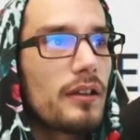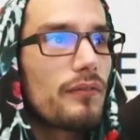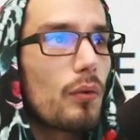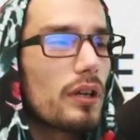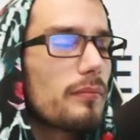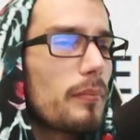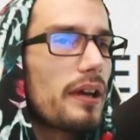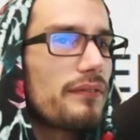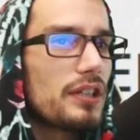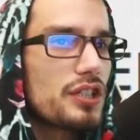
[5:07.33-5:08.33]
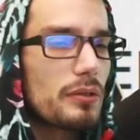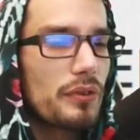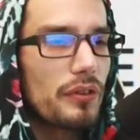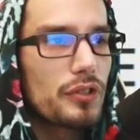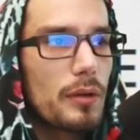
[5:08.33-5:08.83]
for it by finishing
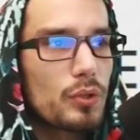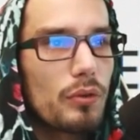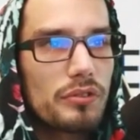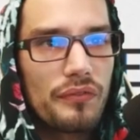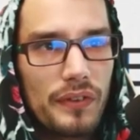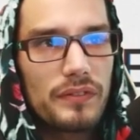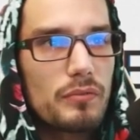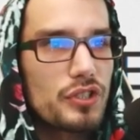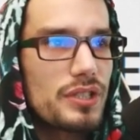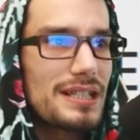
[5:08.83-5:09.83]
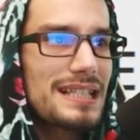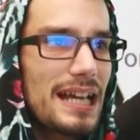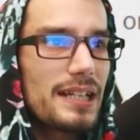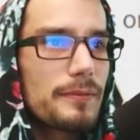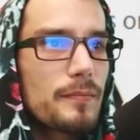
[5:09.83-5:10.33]
within the top 250, which is
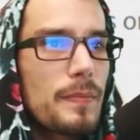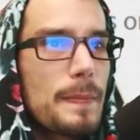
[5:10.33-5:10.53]
exciting.